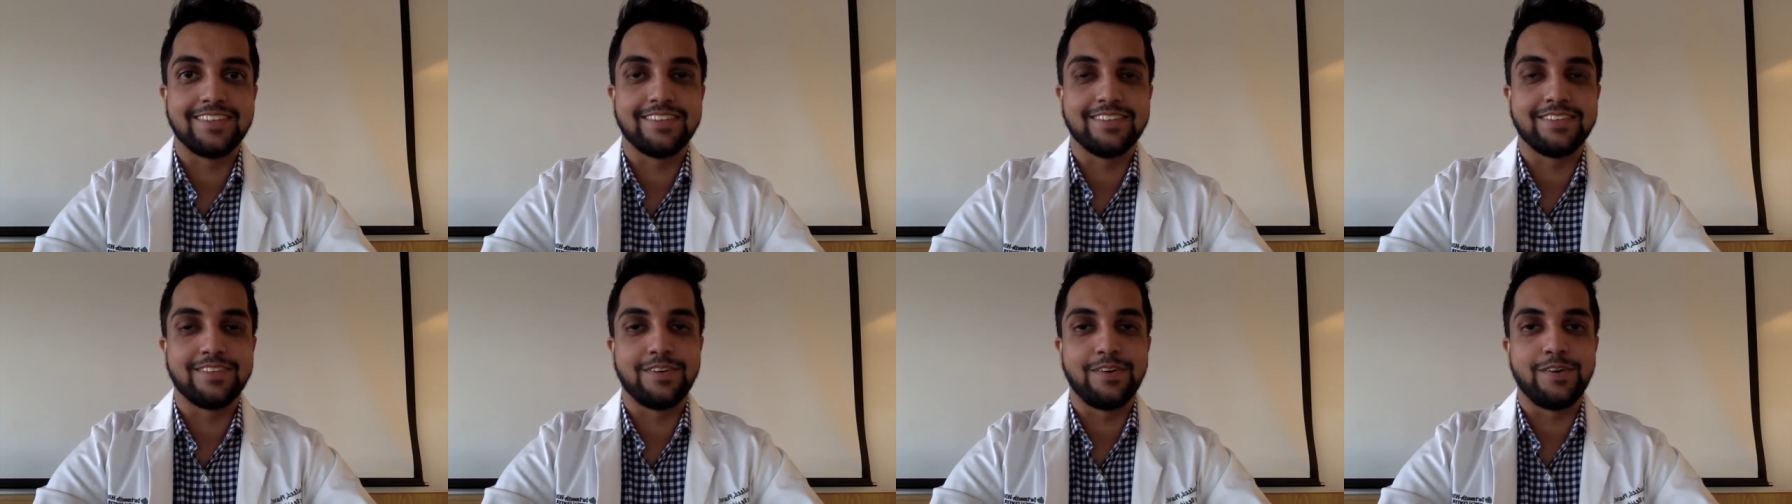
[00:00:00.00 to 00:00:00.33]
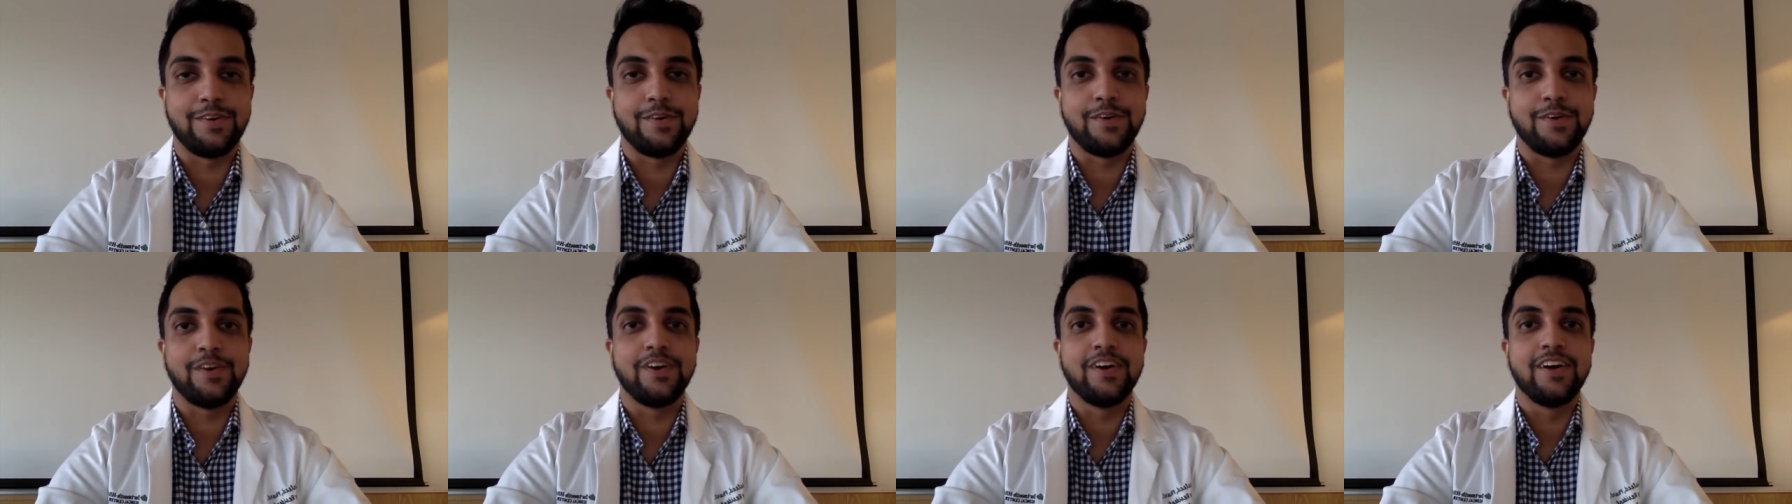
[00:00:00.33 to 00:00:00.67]

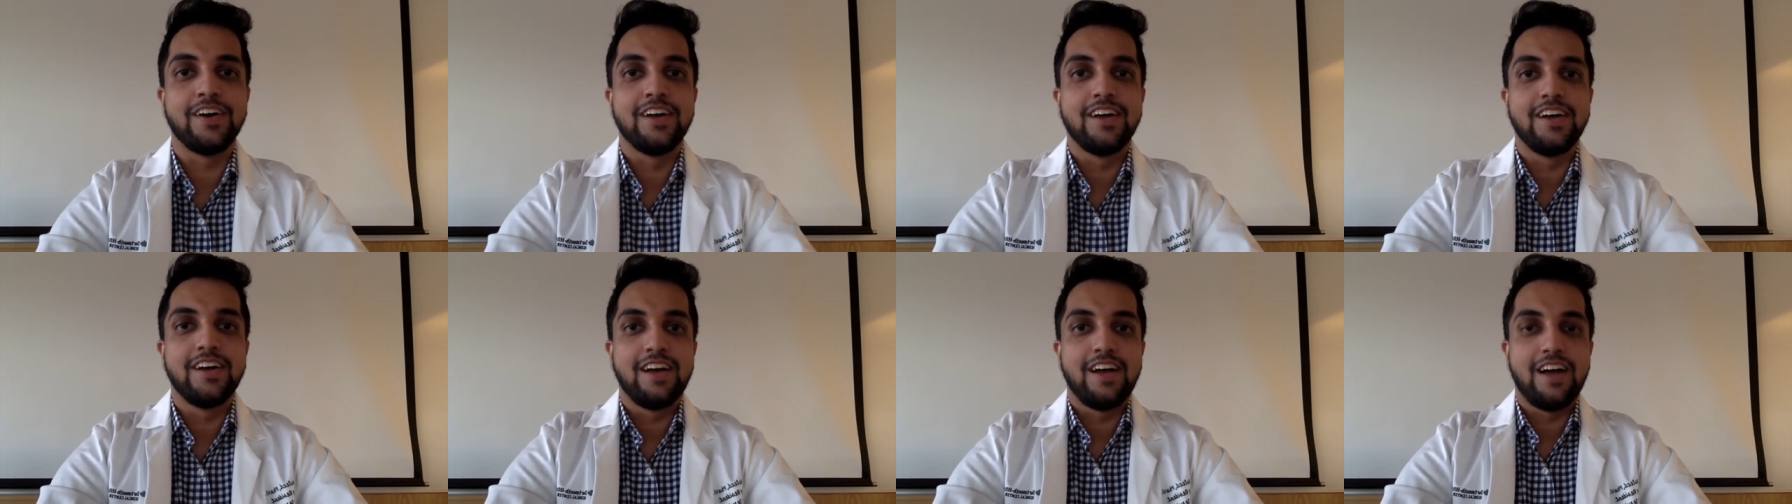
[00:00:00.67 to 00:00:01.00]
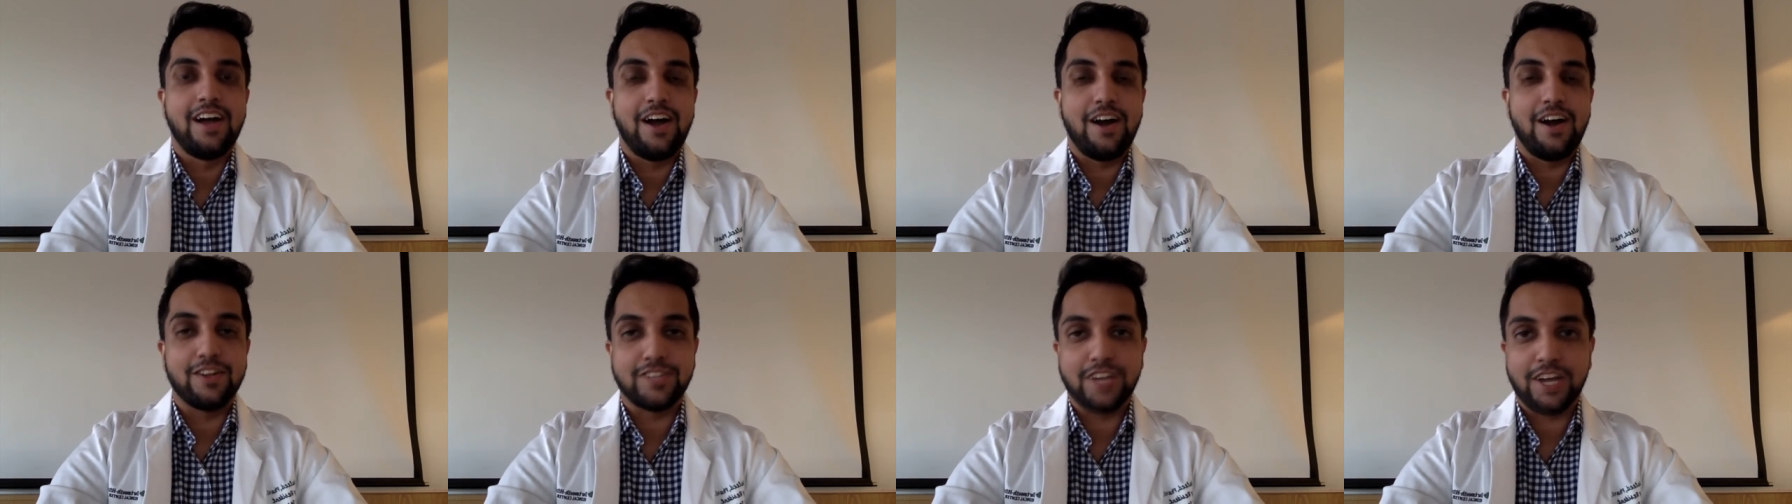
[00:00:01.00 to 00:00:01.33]
So
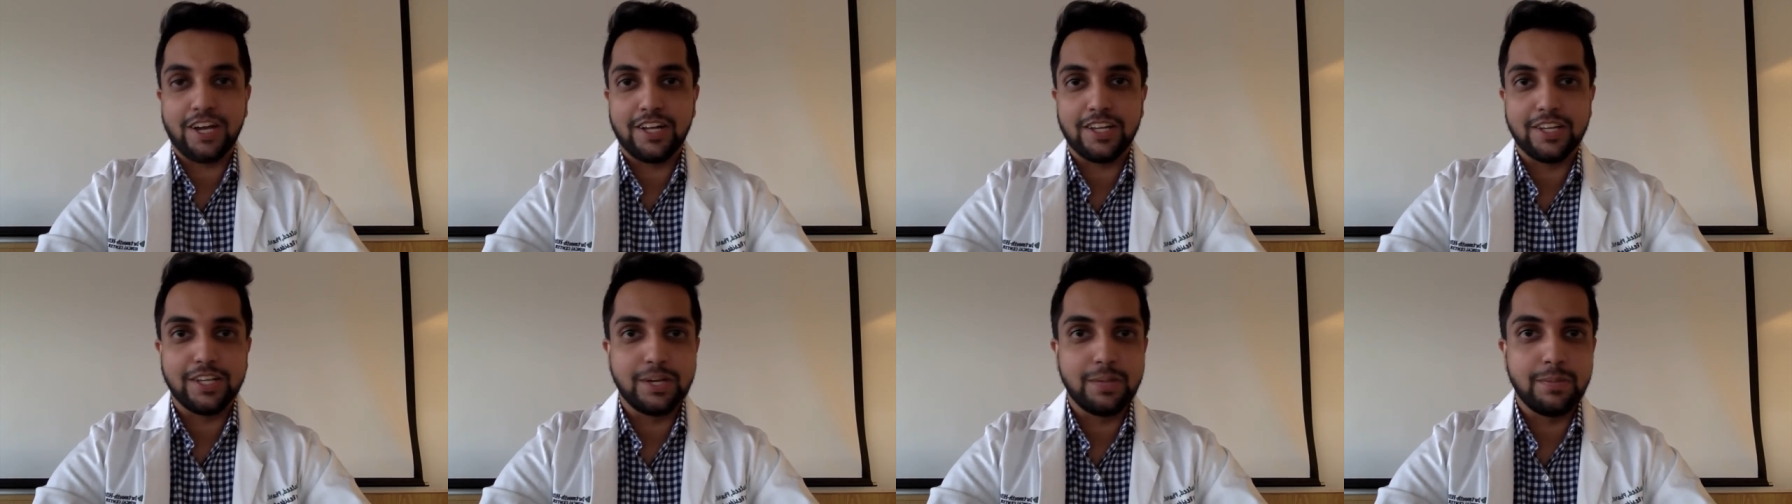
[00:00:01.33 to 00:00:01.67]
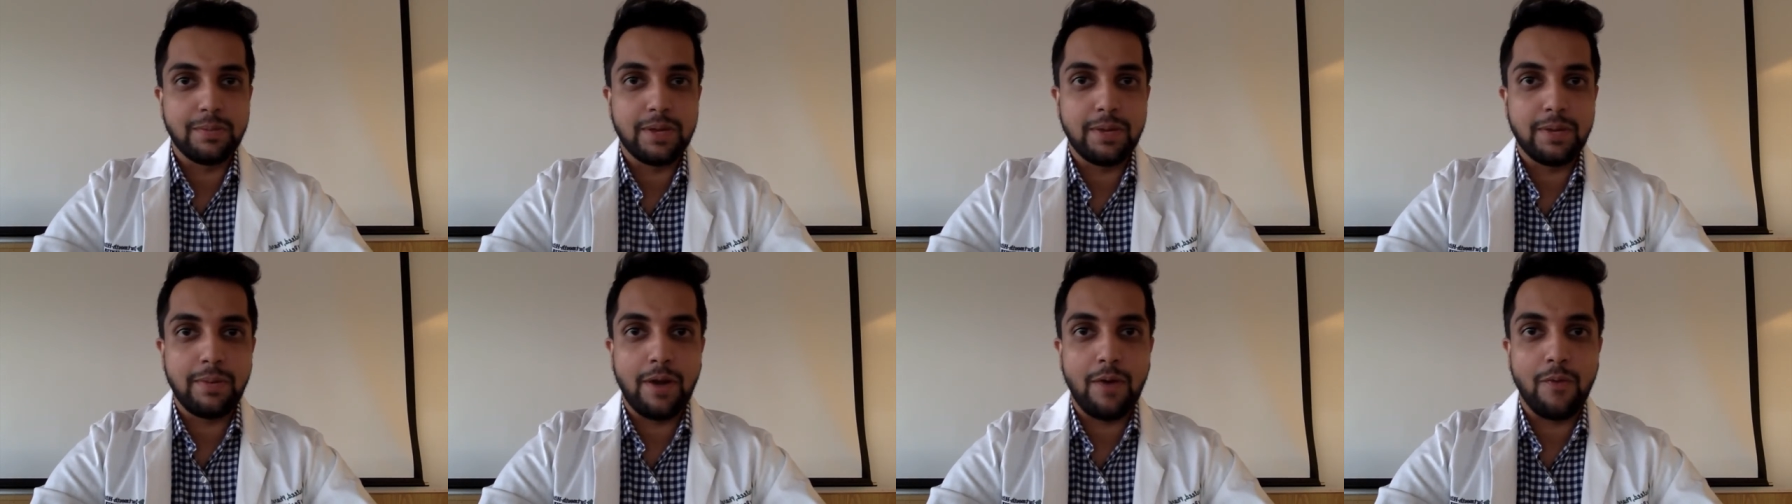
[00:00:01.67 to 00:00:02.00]
I'll talk a little
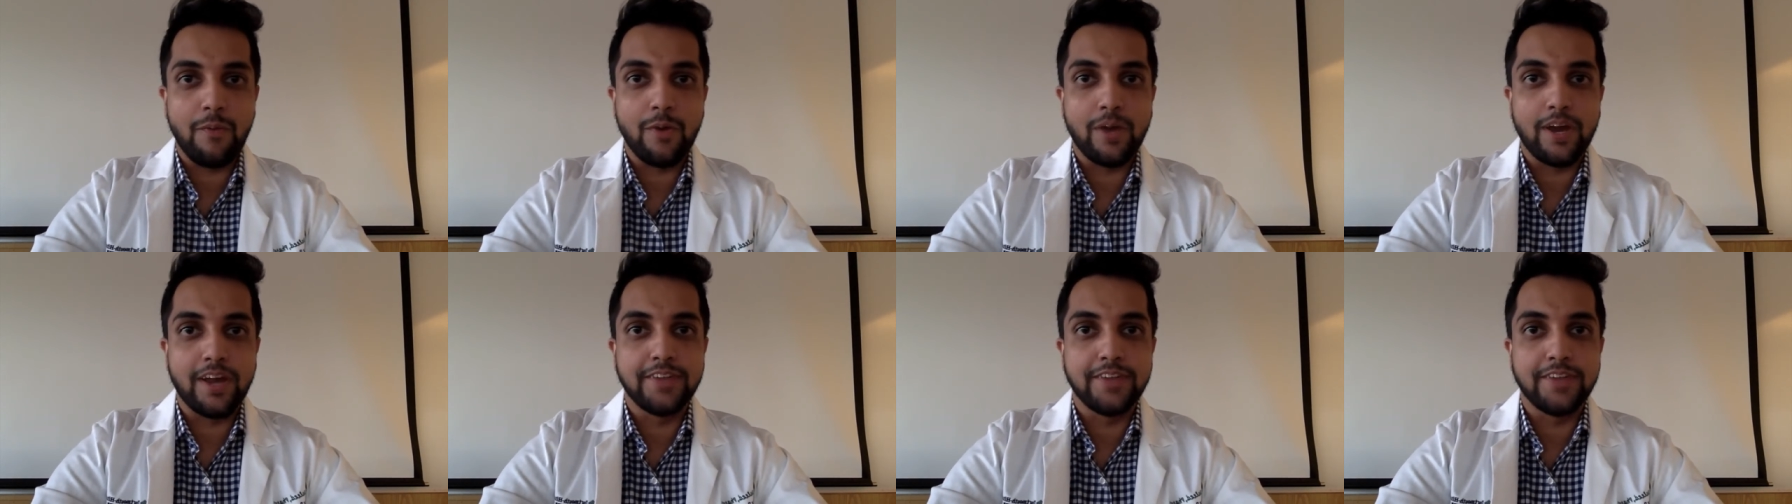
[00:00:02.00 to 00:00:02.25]
bit about what